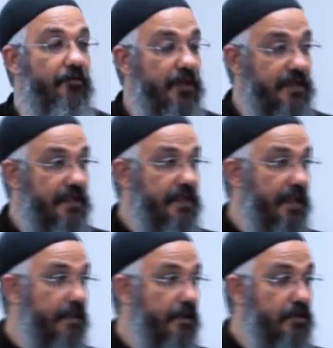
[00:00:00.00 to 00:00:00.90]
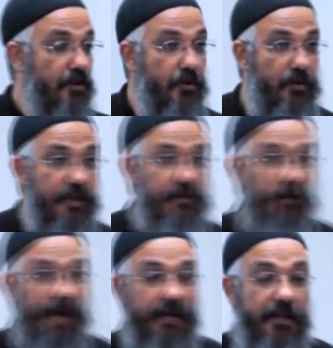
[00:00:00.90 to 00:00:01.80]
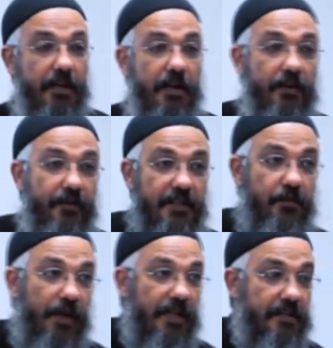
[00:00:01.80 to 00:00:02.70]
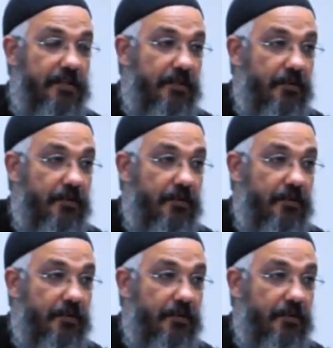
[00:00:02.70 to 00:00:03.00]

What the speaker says: first and second. So let's go back. First one is